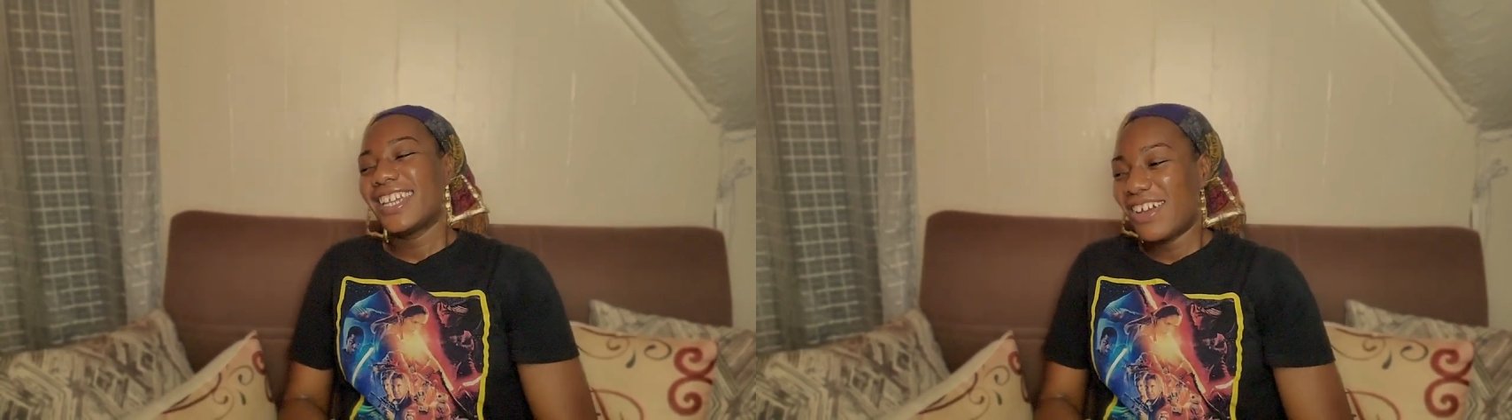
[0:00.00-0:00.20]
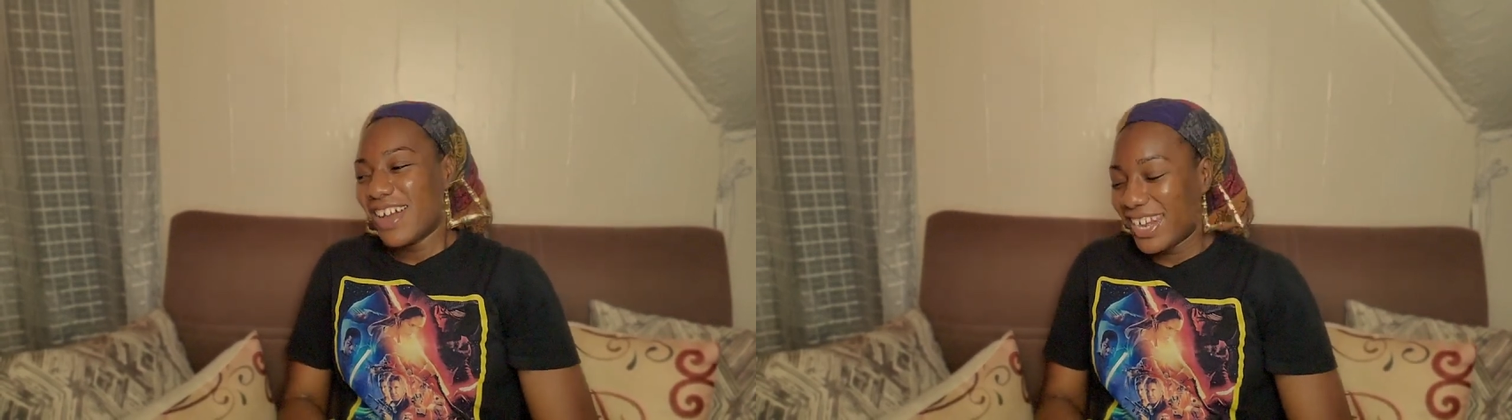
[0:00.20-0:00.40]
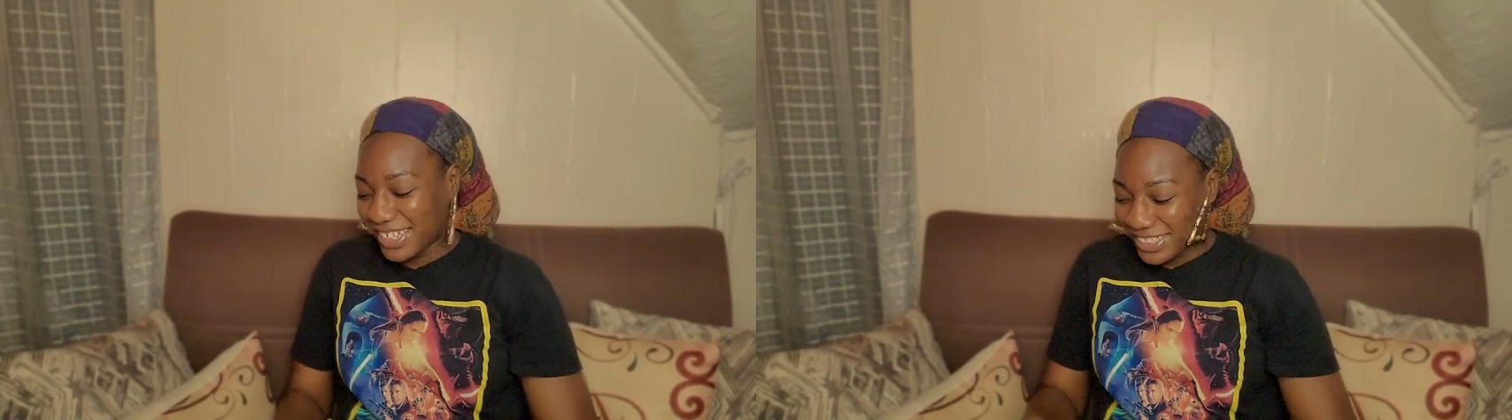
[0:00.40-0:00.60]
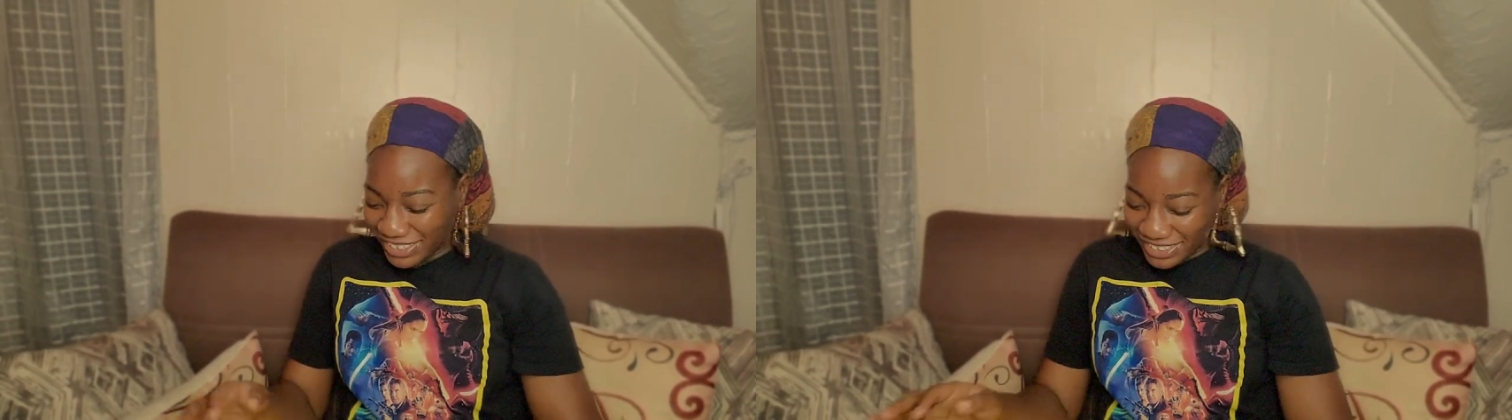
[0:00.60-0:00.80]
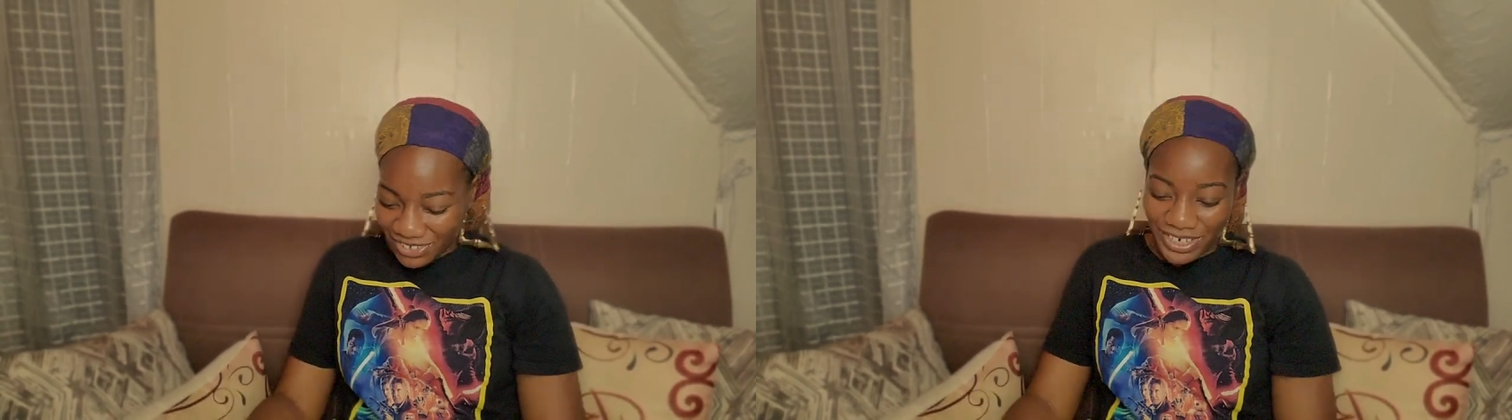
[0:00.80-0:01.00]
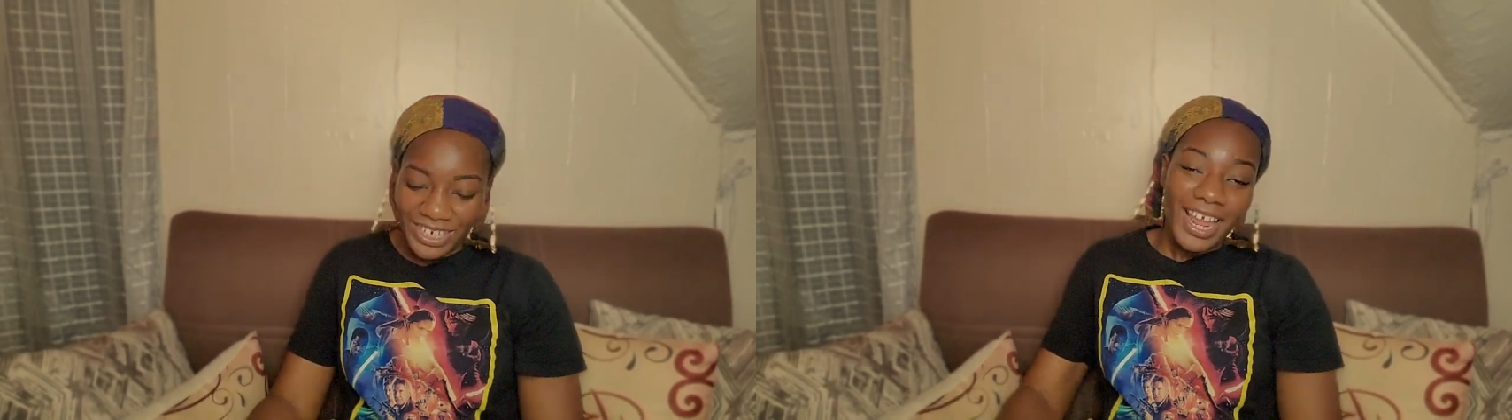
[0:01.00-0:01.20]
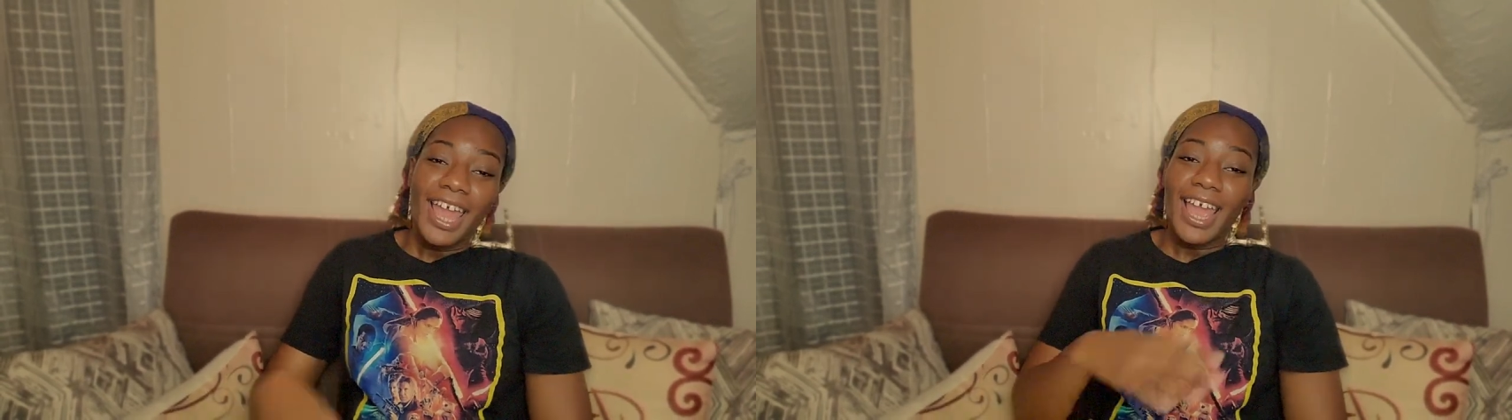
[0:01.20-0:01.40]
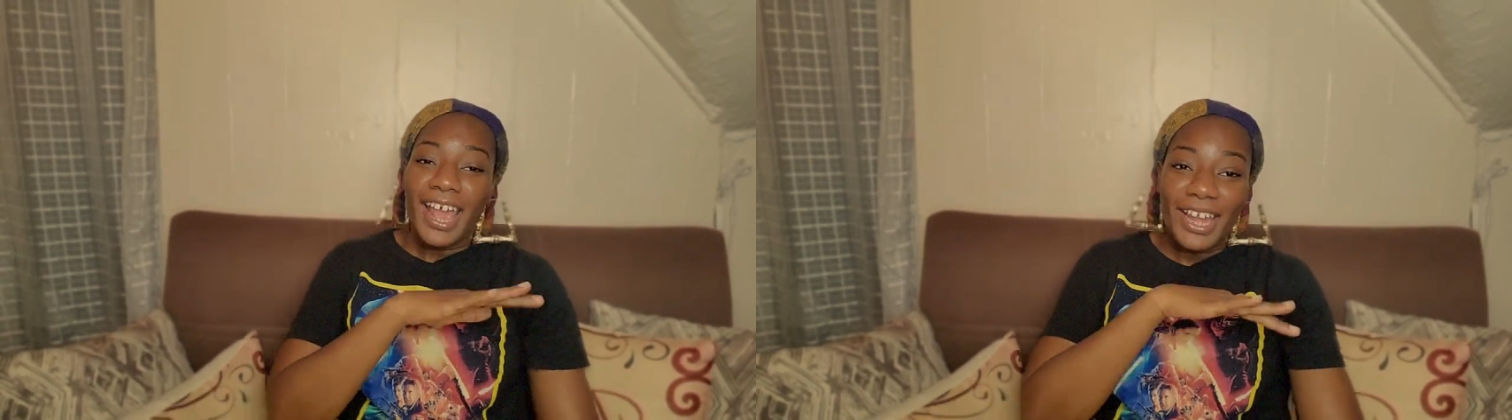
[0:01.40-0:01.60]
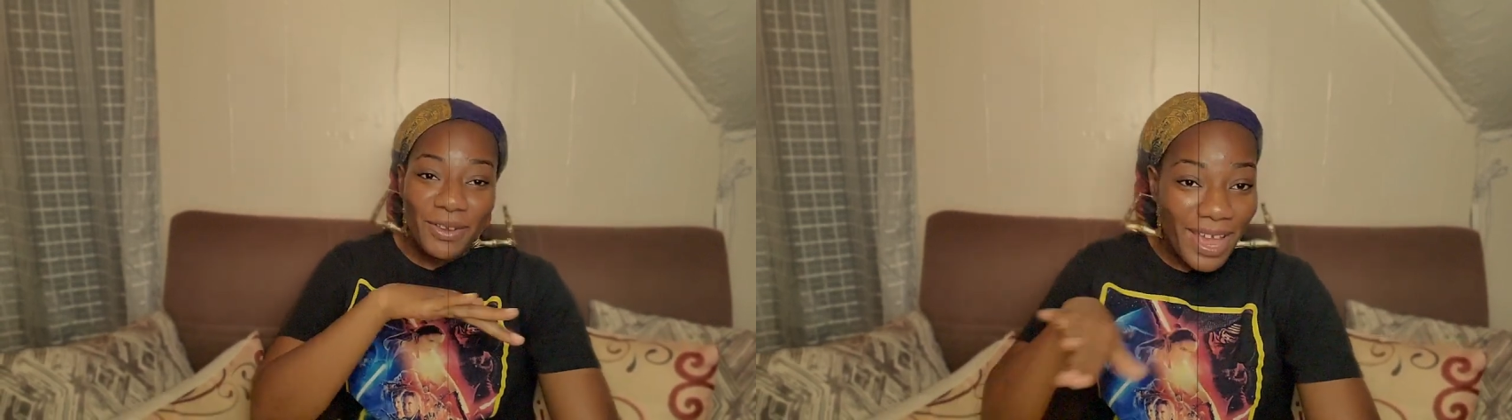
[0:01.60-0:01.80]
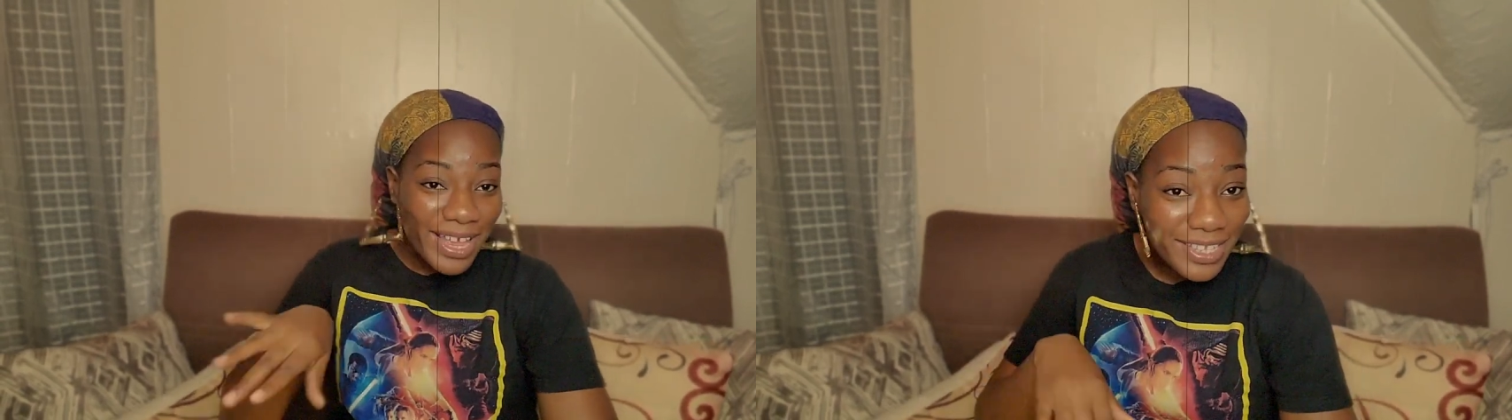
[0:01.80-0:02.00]
know I didn't just start.
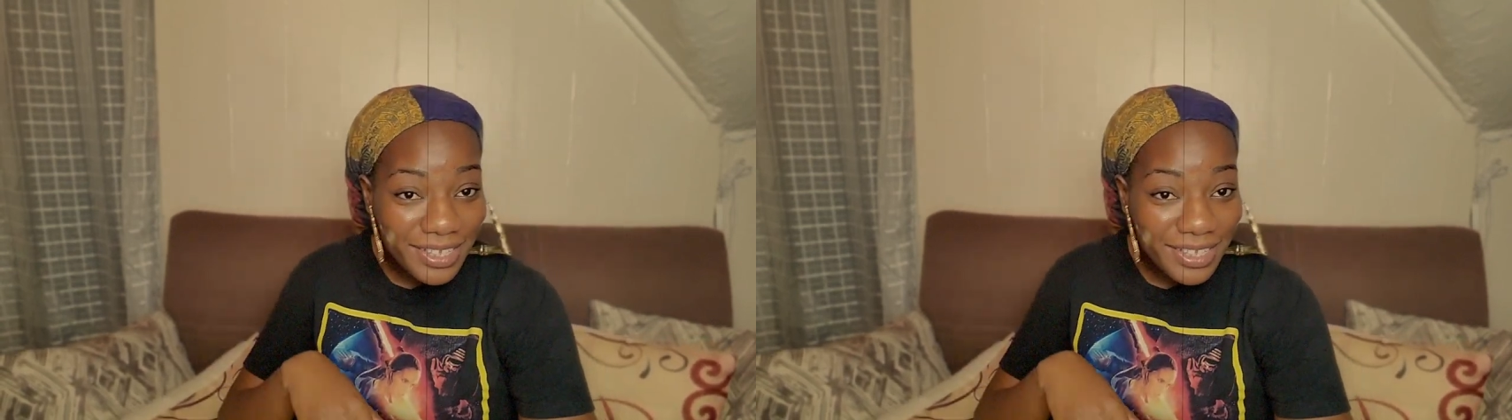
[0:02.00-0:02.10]
Anyways.